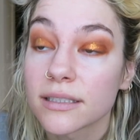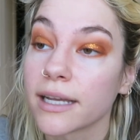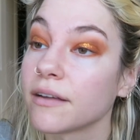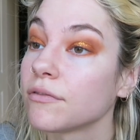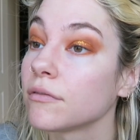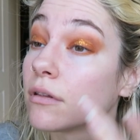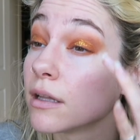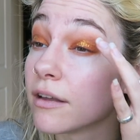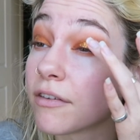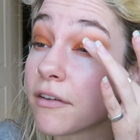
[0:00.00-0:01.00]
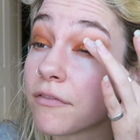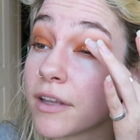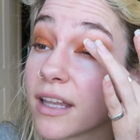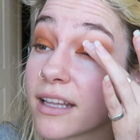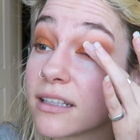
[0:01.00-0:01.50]
like if I
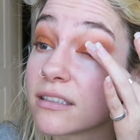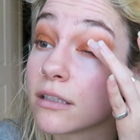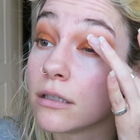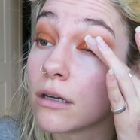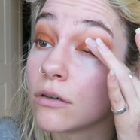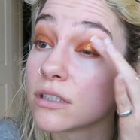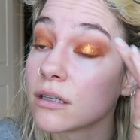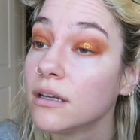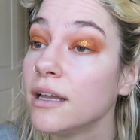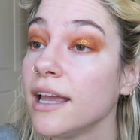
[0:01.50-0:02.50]
feel like this goes in.